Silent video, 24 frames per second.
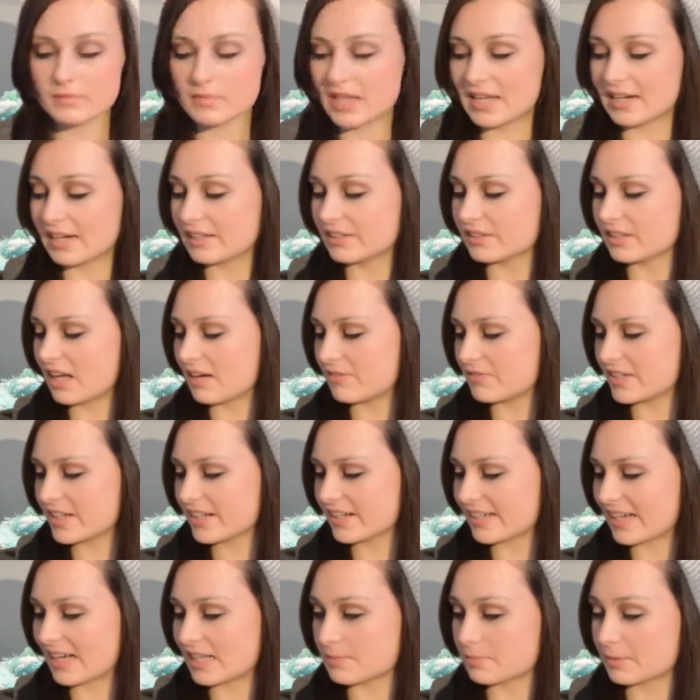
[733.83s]
and I love
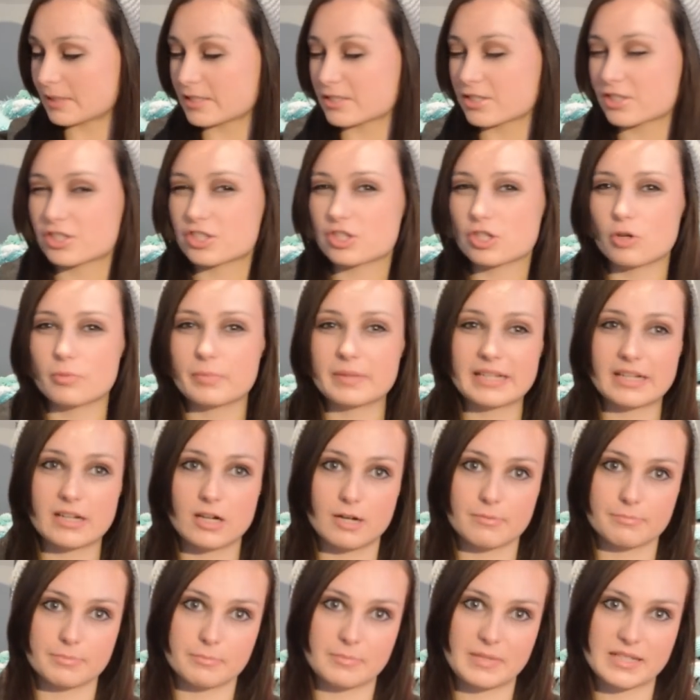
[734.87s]
it. Gallop got so many
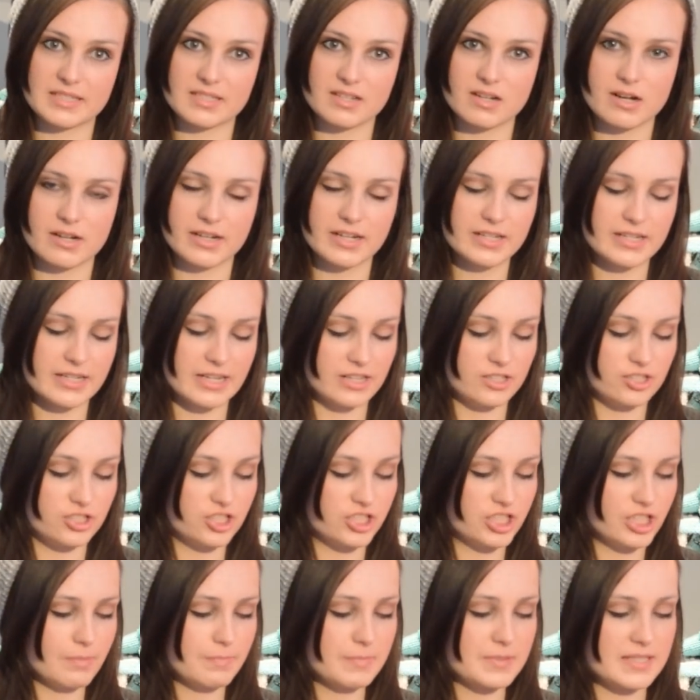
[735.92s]
compliments on it, and
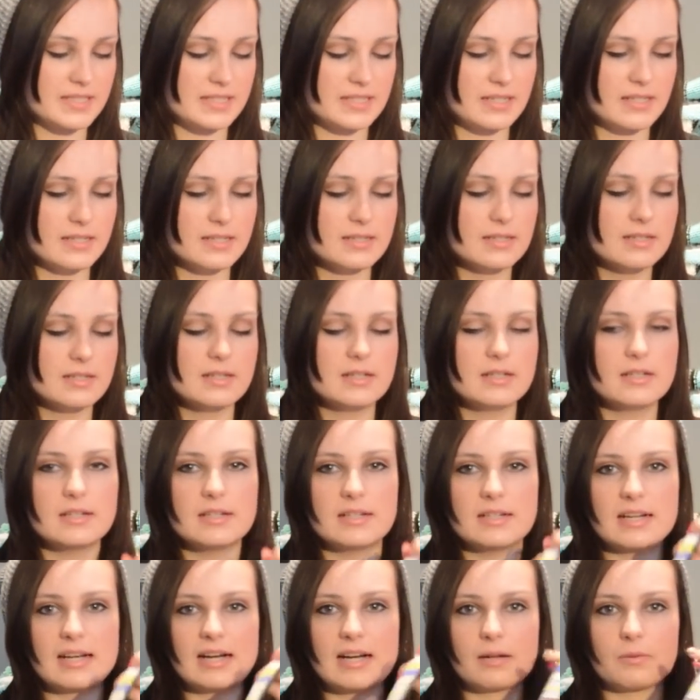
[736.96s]
Gypsy
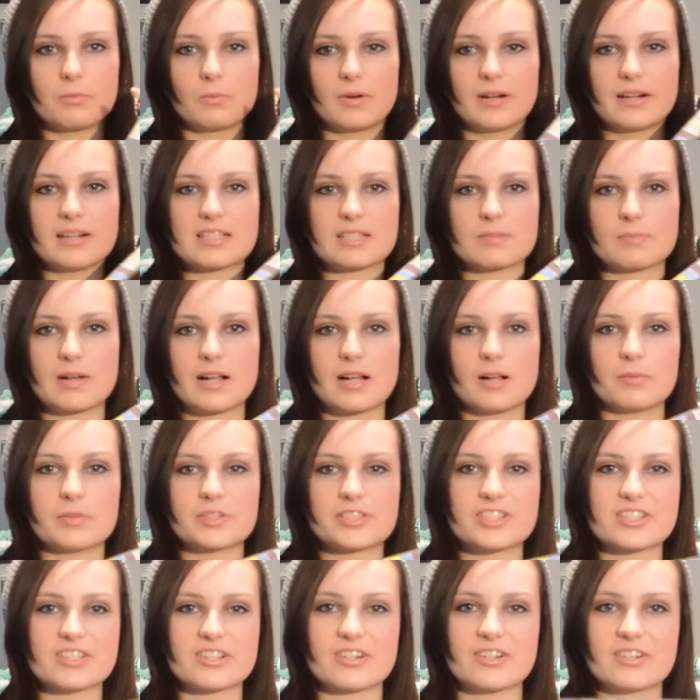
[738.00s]
had one as well,
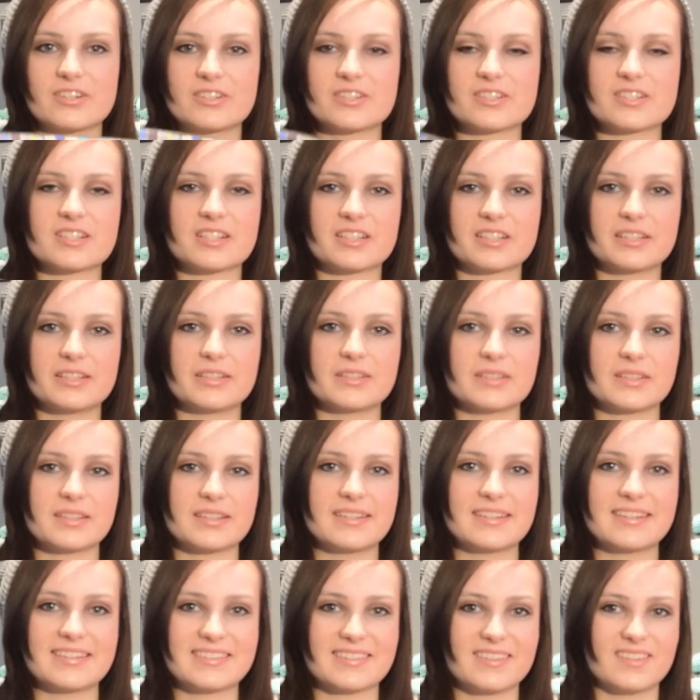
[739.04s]
which is hers,
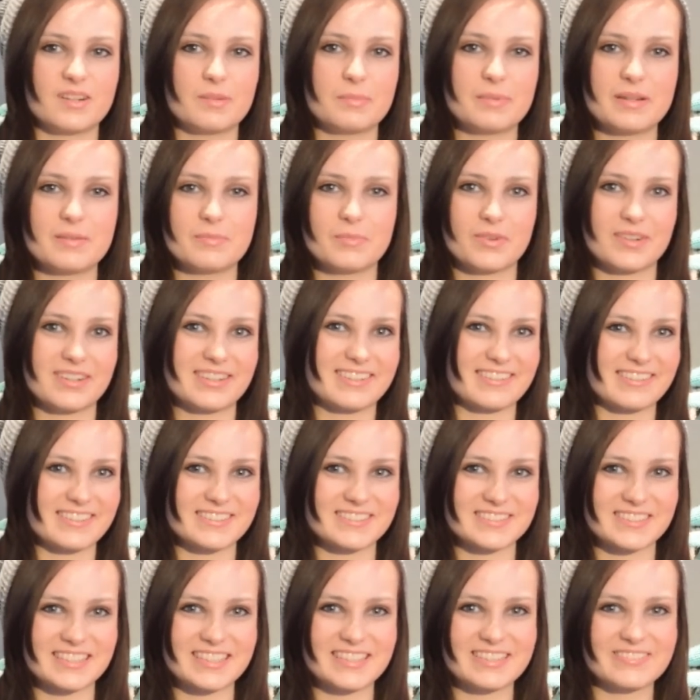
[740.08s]
clearly a little bit more
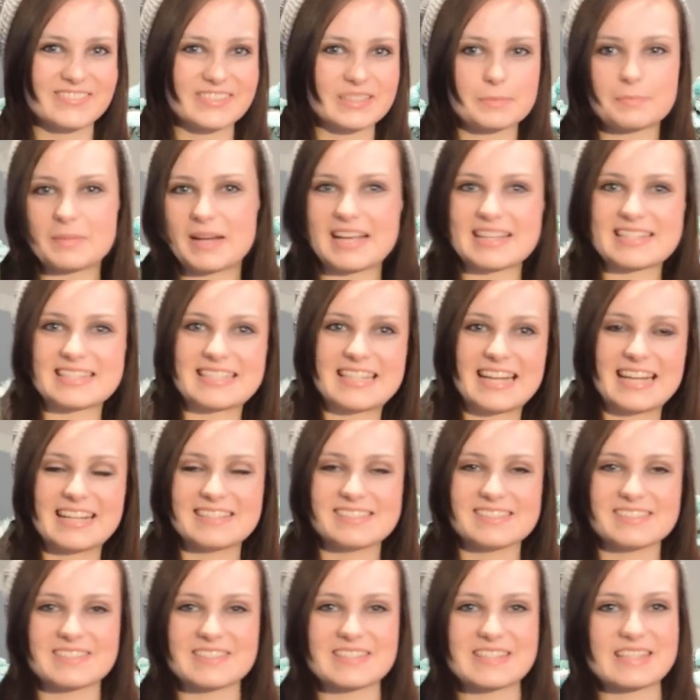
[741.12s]
girly with the
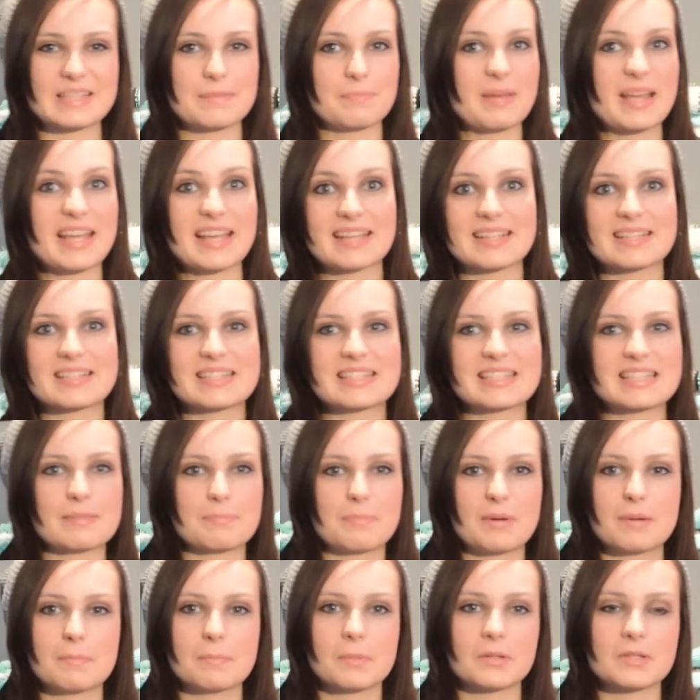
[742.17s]
pastels, the pinks, the
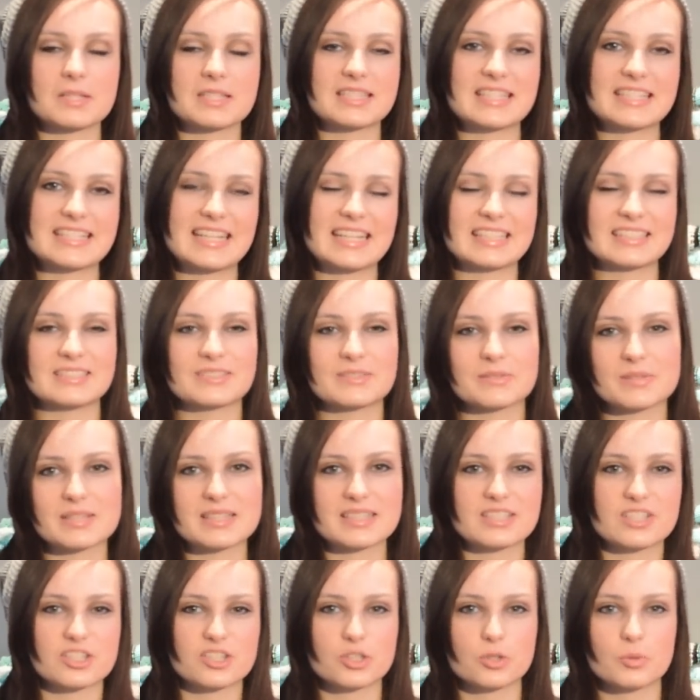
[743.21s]
purples, the yellows,
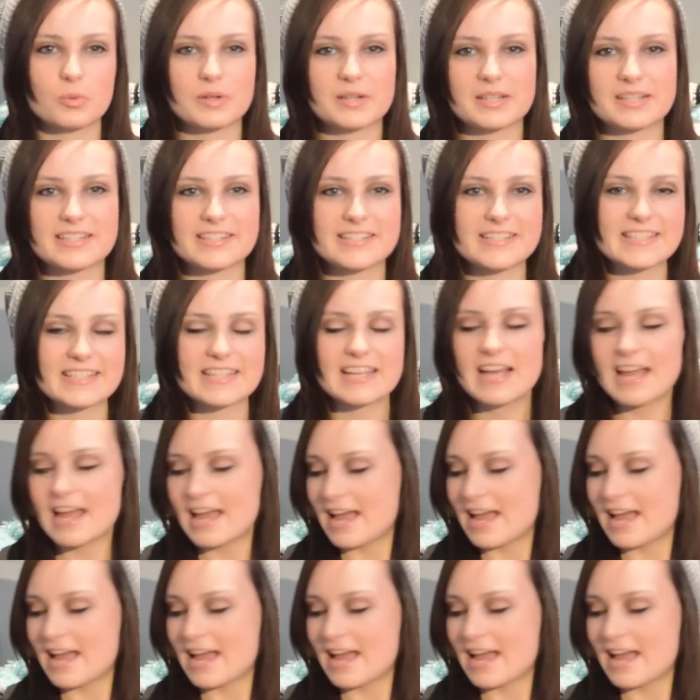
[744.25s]
turquoise,